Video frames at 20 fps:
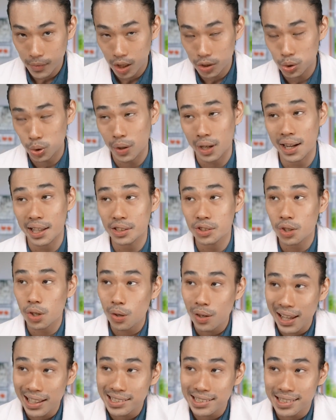So
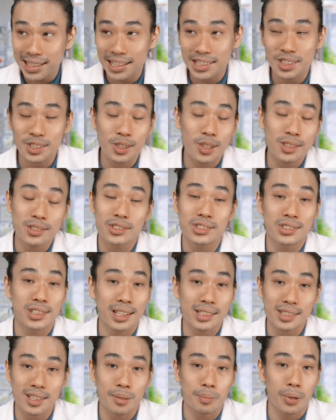electrolytes is not
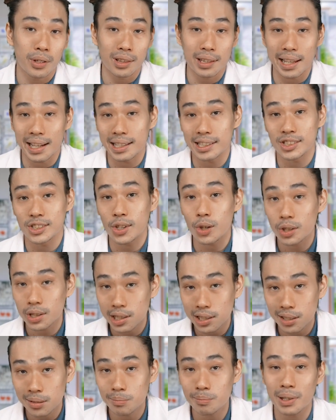just about like a
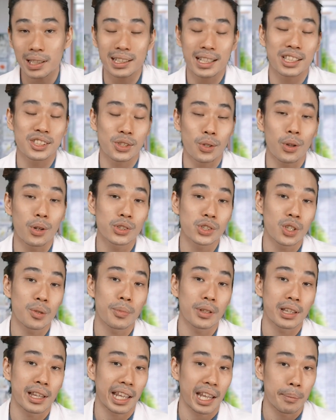sodium, but it's also
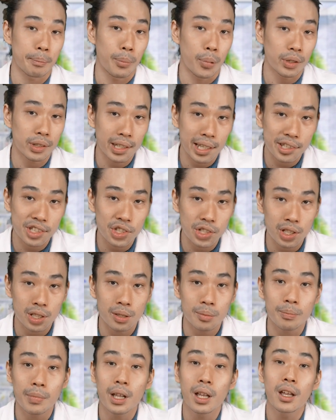about like a
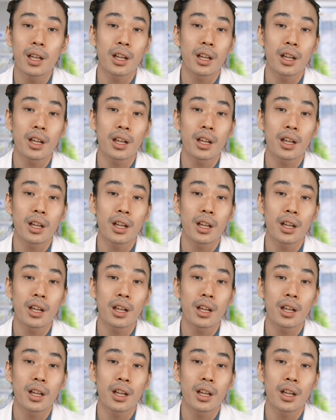potassium,